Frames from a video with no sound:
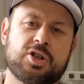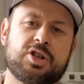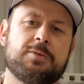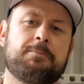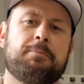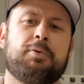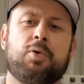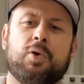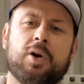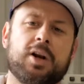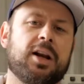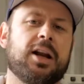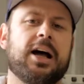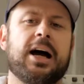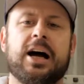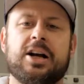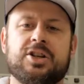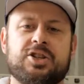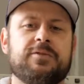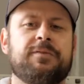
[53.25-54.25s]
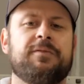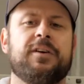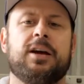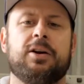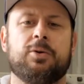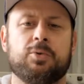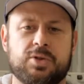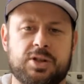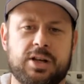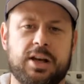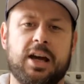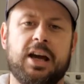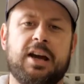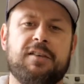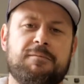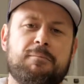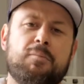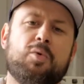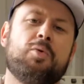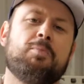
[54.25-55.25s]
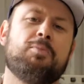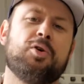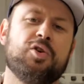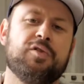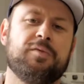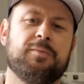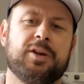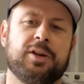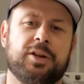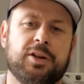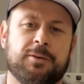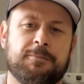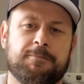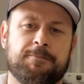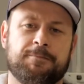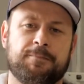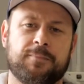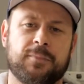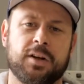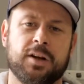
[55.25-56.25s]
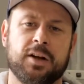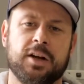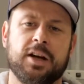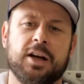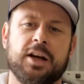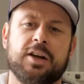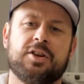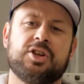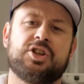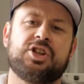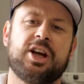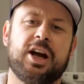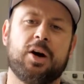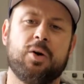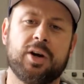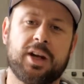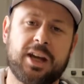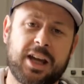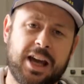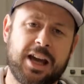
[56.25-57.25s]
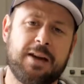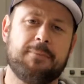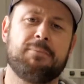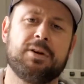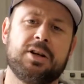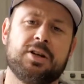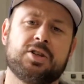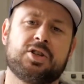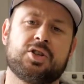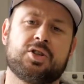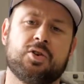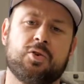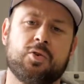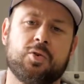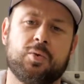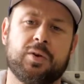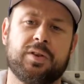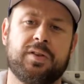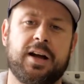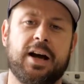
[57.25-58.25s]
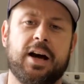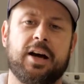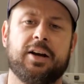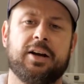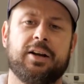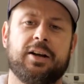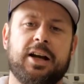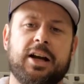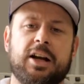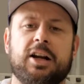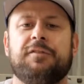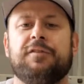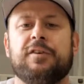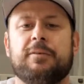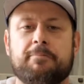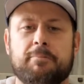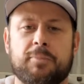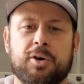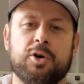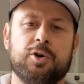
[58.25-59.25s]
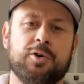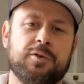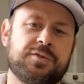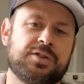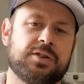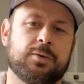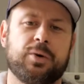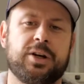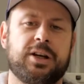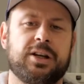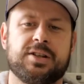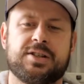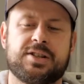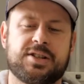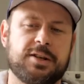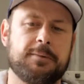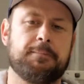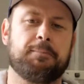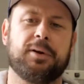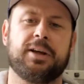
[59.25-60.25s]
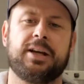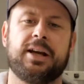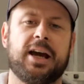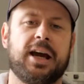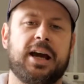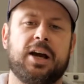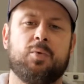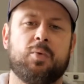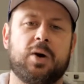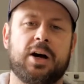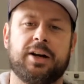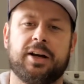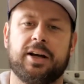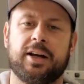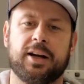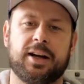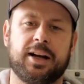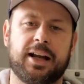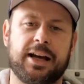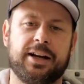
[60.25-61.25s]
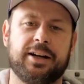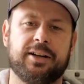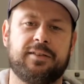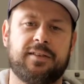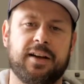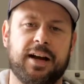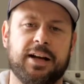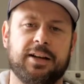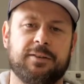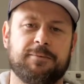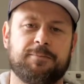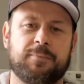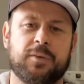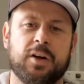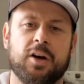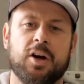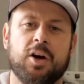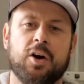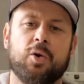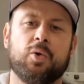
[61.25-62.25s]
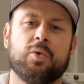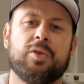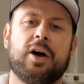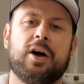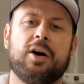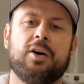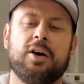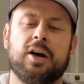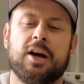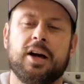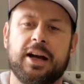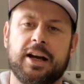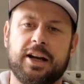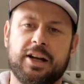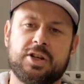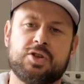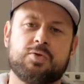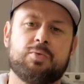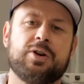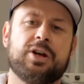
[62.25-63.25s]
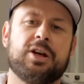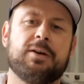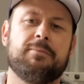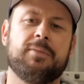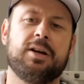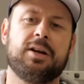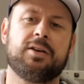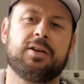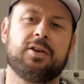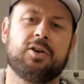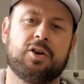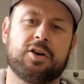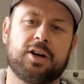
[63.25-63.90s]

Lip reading: to support larger panels that have more movement in them. The shower can be installed without it, and if it moves, we can simply add one at a later date. Although it is recommended